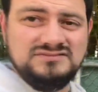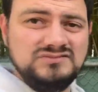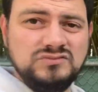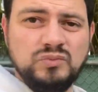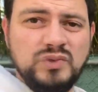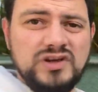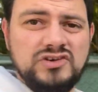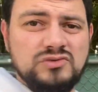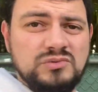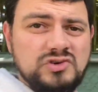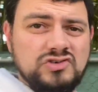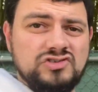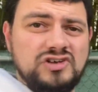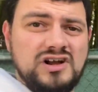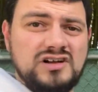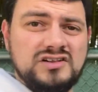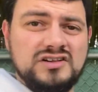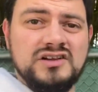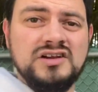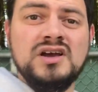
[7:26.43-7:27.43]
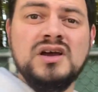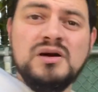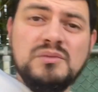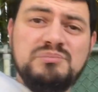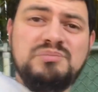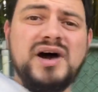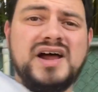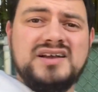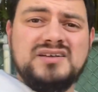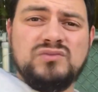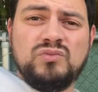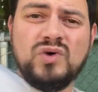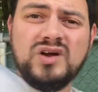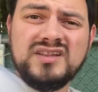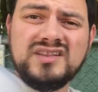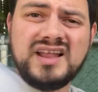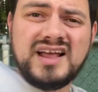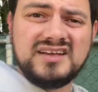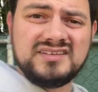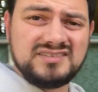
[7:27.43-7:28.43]
way too much chocolate. But
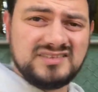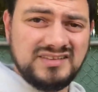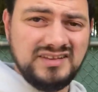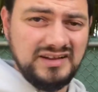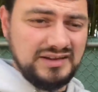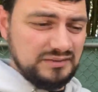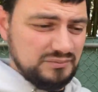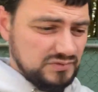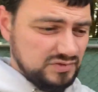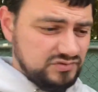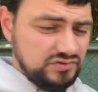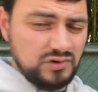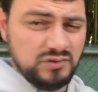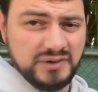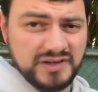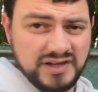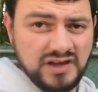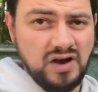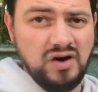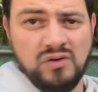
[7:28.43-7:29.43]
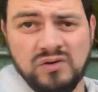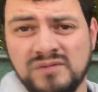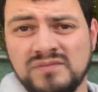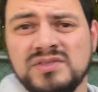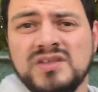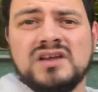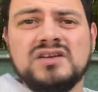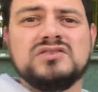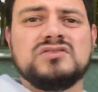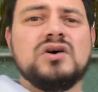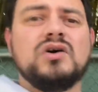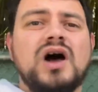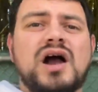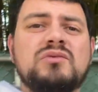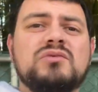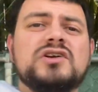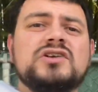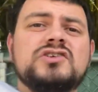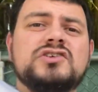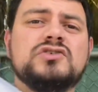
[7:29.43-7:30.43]
one last thing before we go. So I
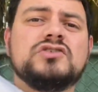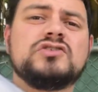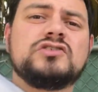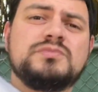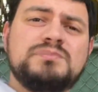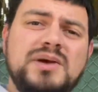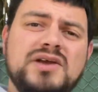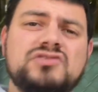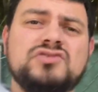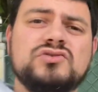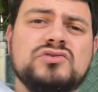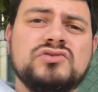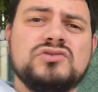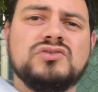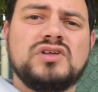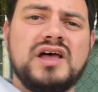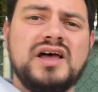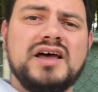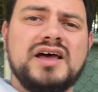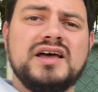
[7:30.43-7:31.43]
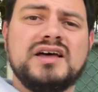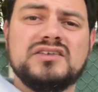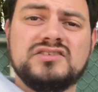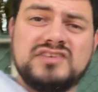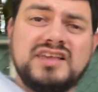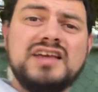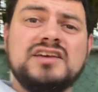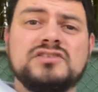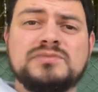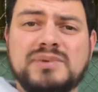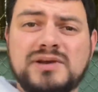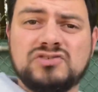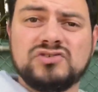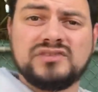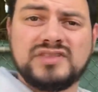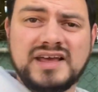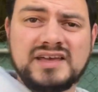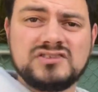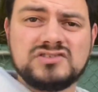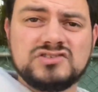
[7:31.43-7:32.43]
want to do a special, uh, say a special
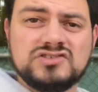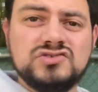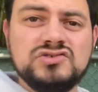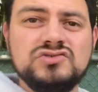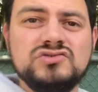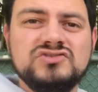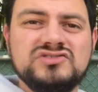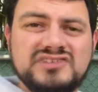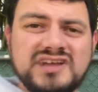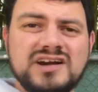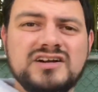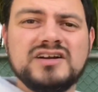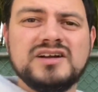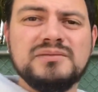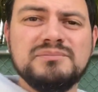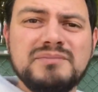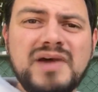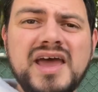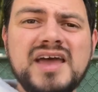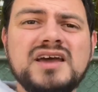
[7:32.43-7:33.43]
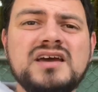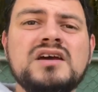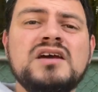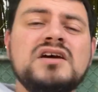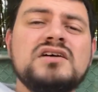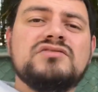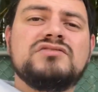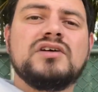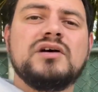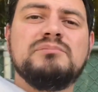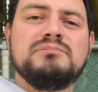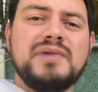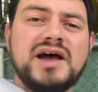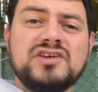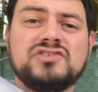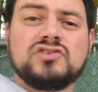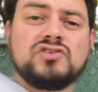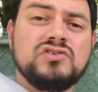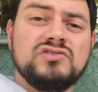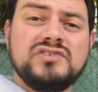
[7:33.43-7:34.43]
thanks to Darren and Meg from
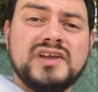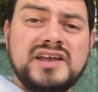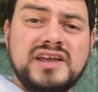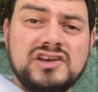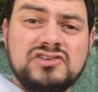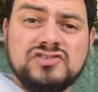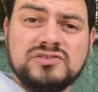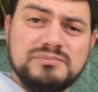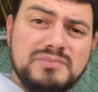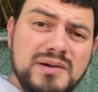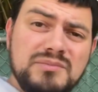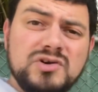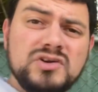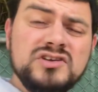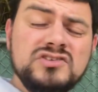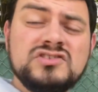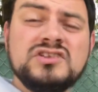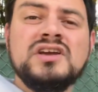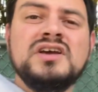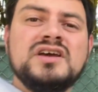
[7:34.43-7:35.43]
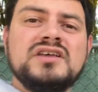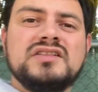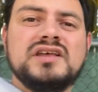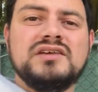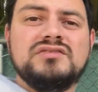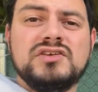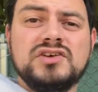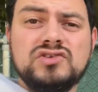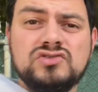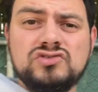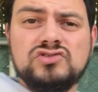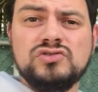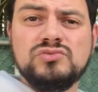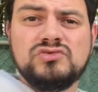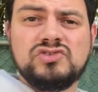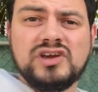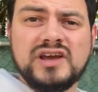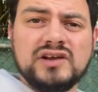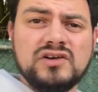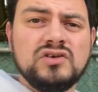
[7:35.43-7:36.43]
Magical Vacation Memories. They have a YouTube
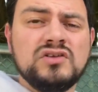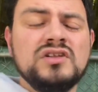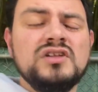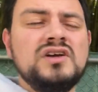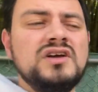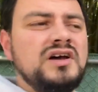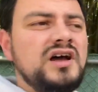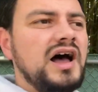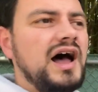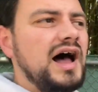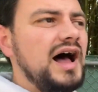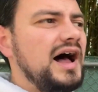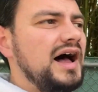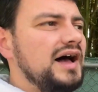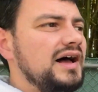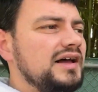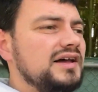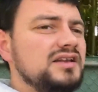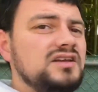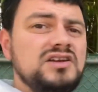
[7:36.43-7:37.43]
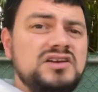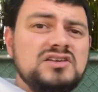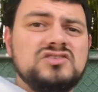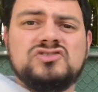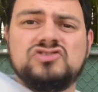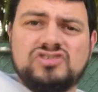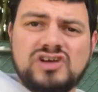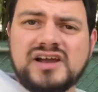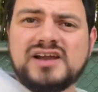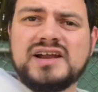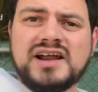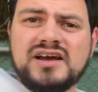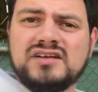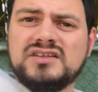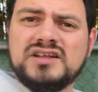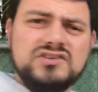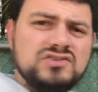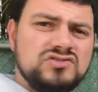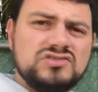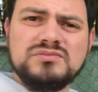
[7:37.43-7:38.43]
channel. Uh, you check it out.
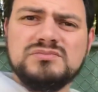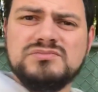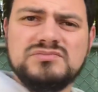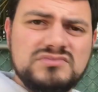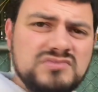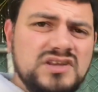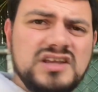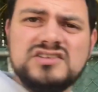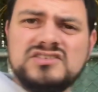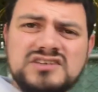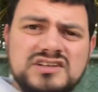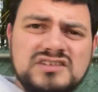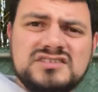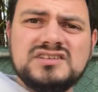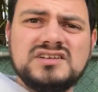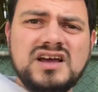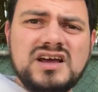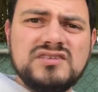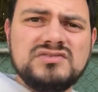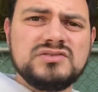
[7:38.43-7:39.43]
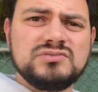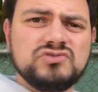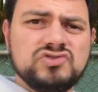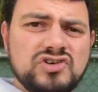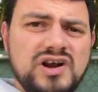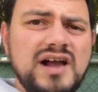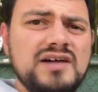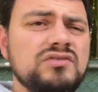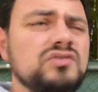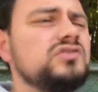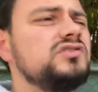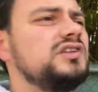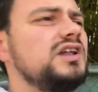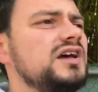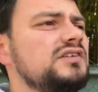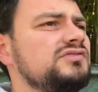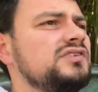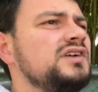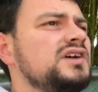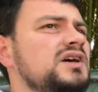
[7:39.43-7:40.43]
They do some Disney stuff, some travel
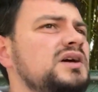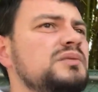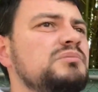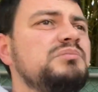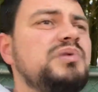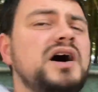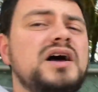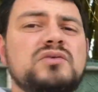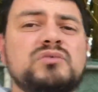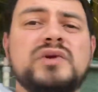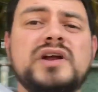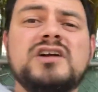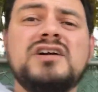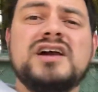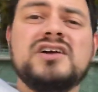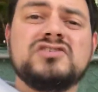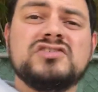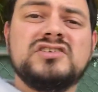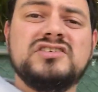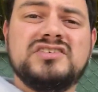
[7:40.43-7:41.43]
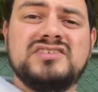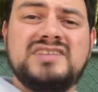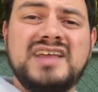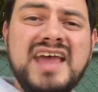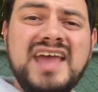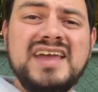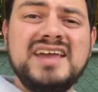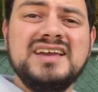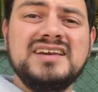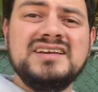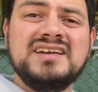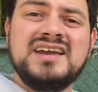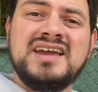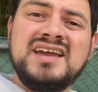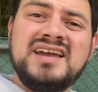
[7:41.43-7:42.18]
stuff, but we are actually staying